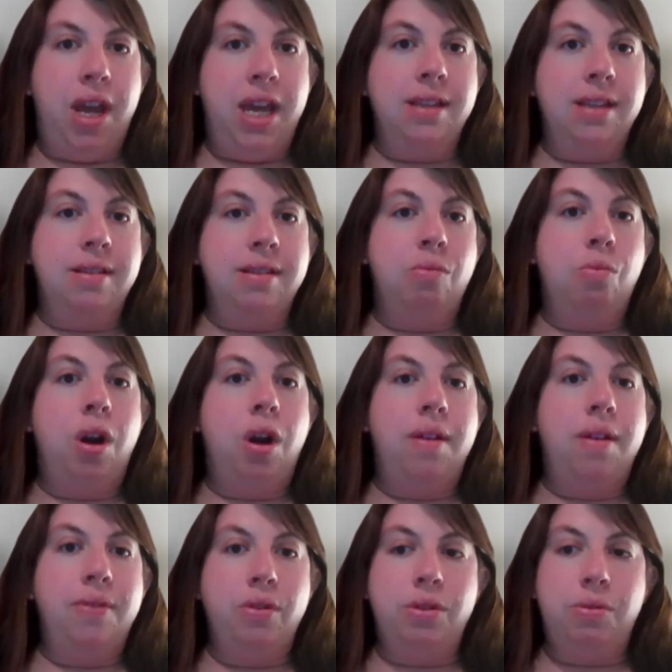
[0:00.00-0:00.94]
ways, and one
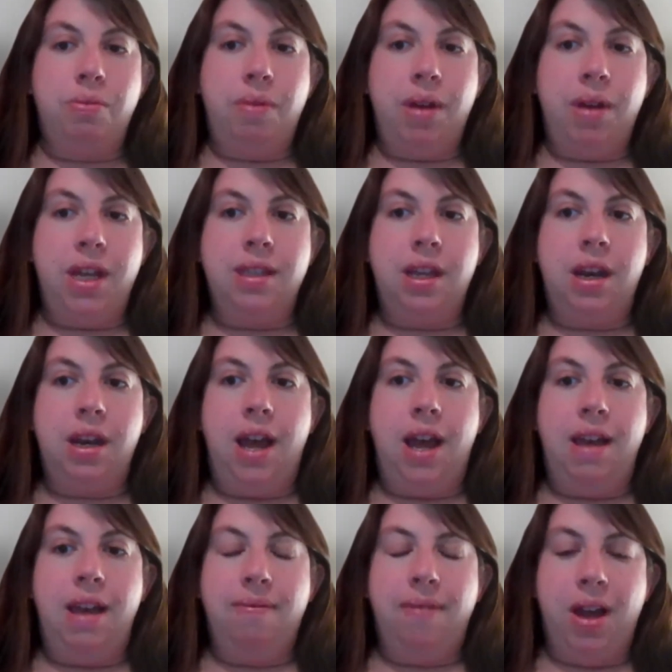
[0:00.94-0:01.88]
of those ways that
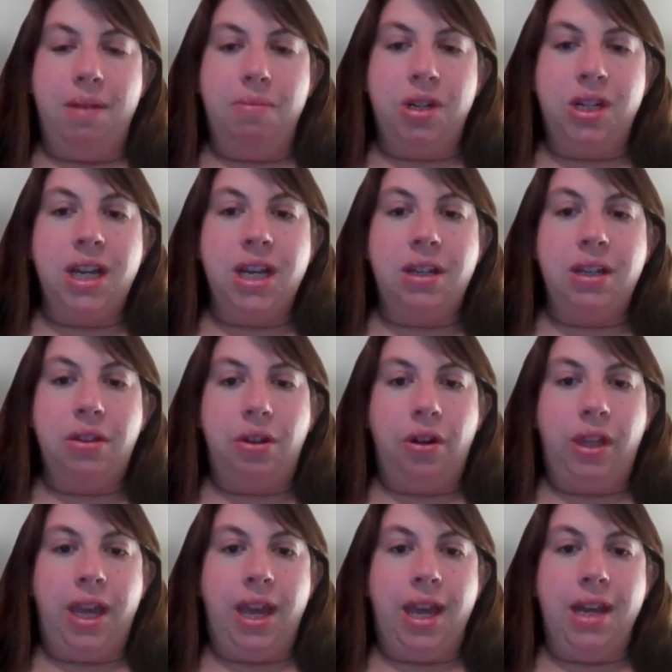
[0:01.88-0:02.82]
I find
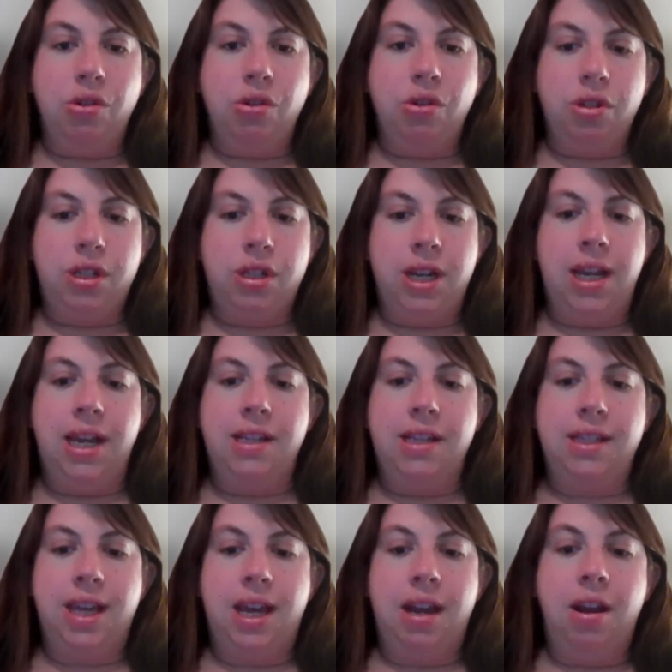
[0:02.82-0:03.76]
particularly interesting
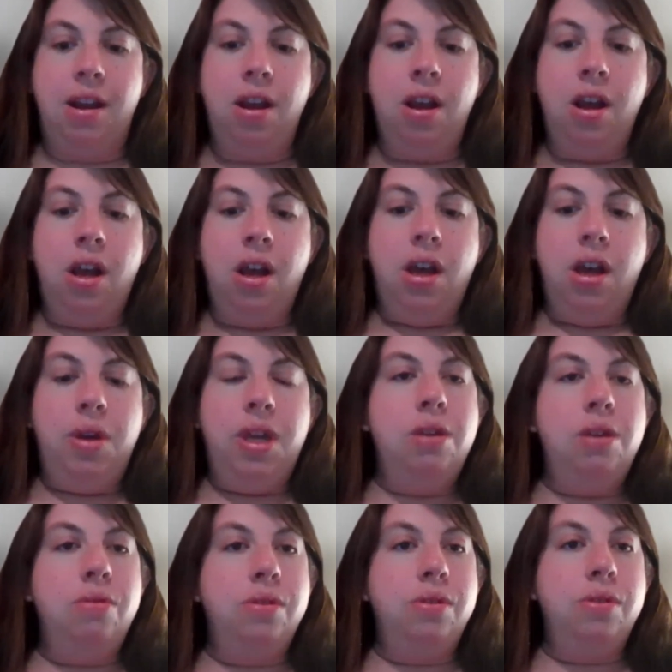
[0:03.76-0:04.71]
is that we
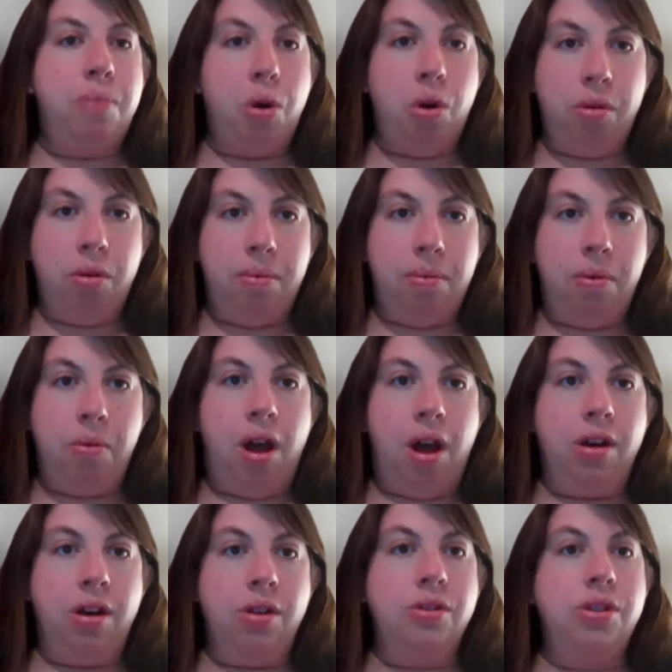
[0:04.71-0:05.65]
use potable
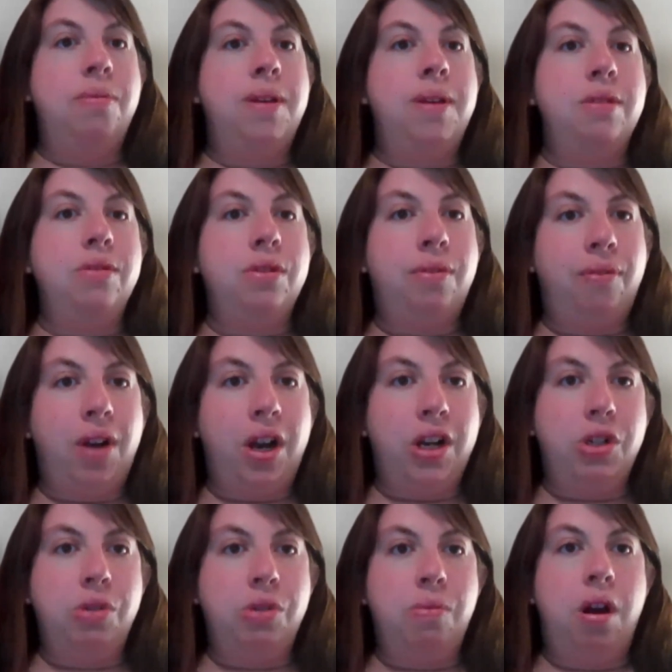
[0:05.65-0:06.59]
water. So we use
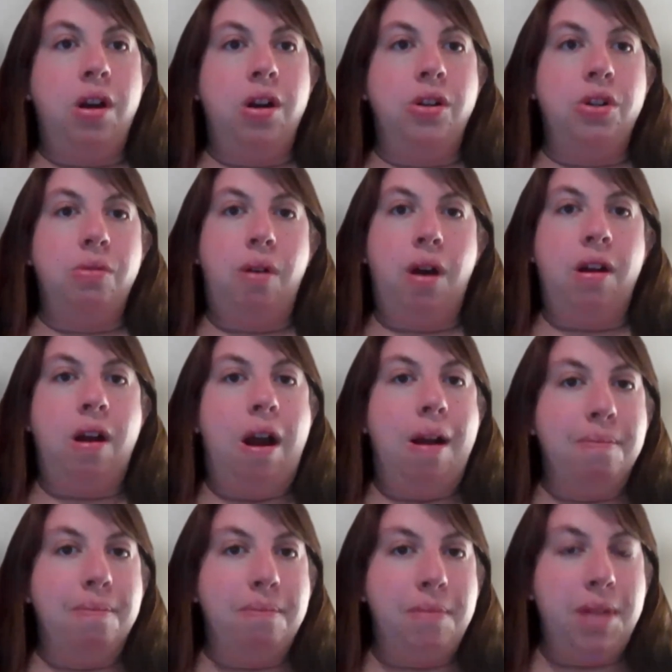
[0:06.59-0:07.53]
fresh water to water
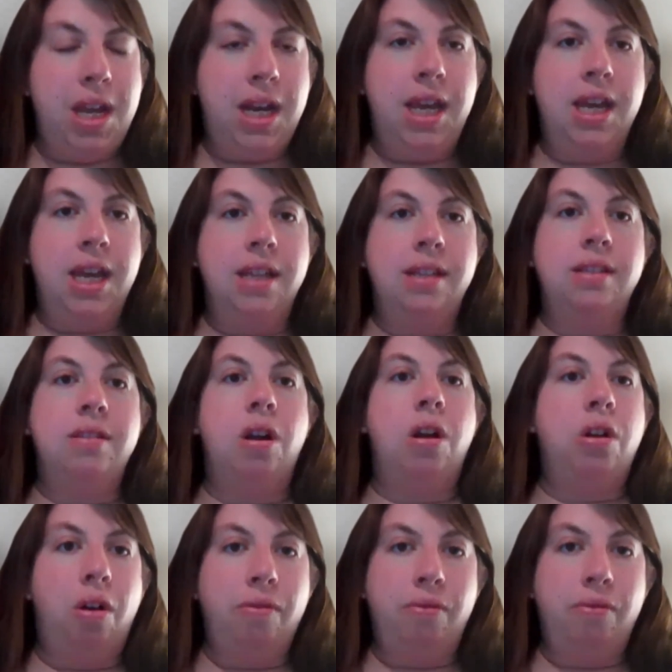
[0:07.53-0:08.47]
our medians,
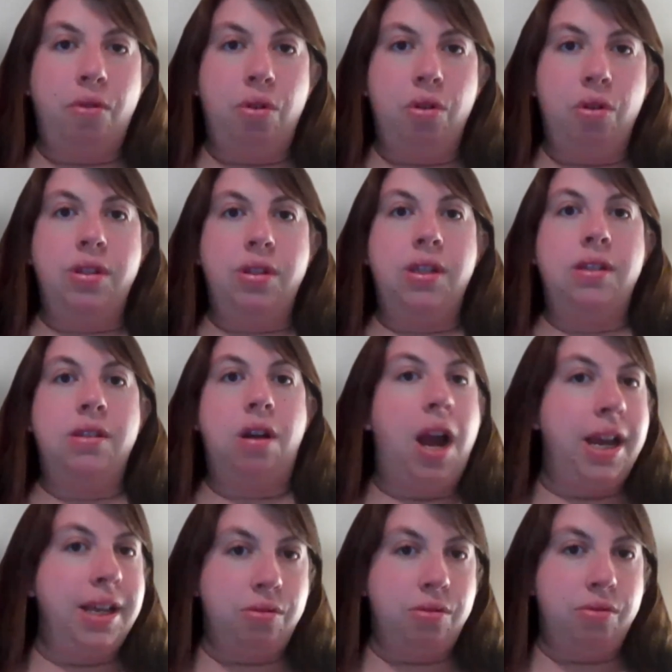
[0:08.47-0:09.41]
our golf courses, our
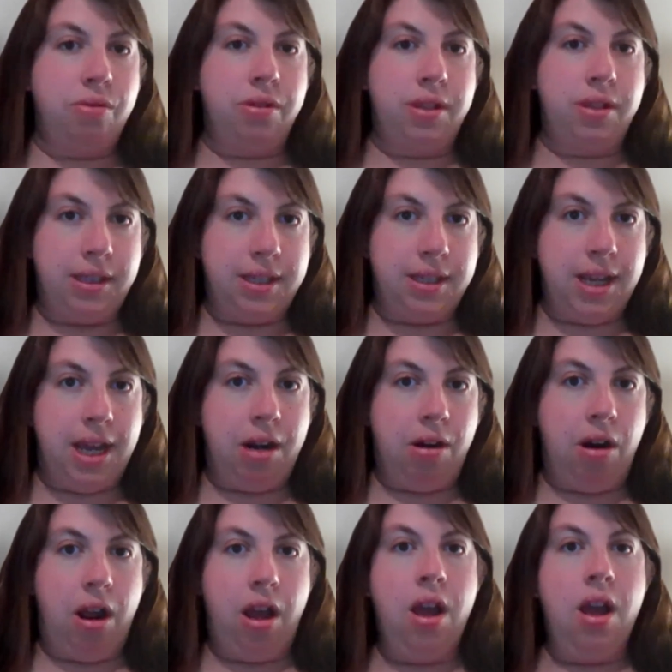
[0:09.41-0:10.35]
high schools,
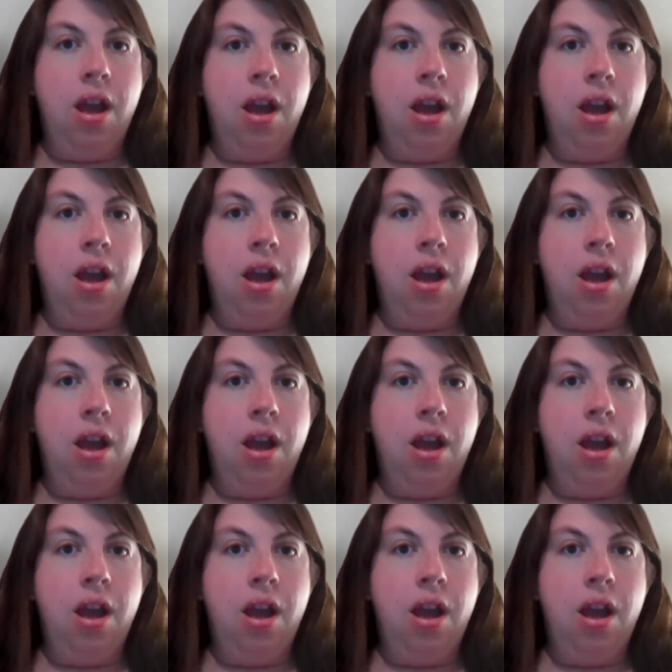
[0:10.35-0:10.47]
etc.